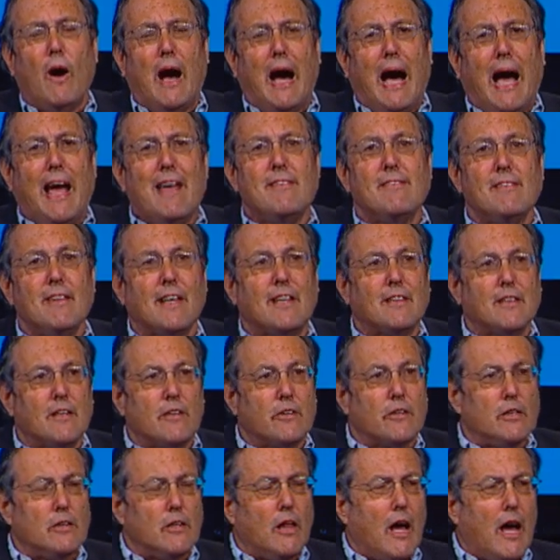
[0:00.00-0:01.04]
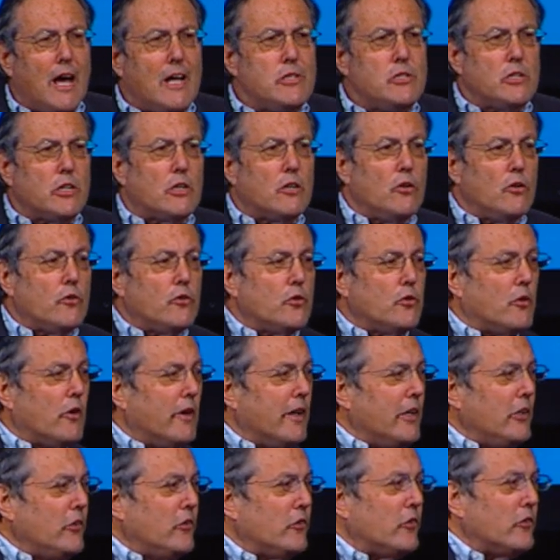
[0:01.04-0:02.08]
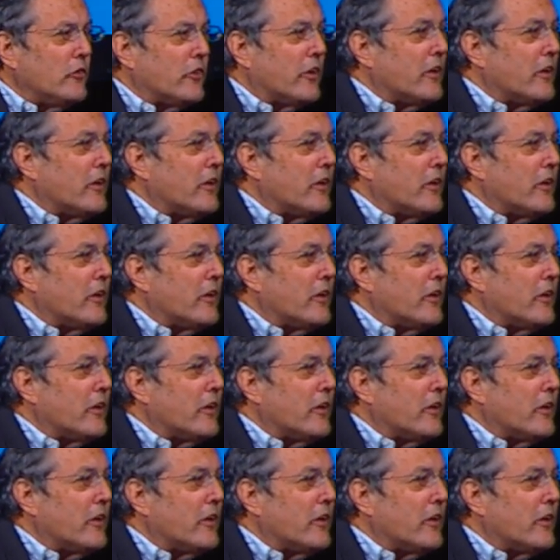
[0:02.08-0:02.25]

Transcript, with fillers: I think they're the logical choice, is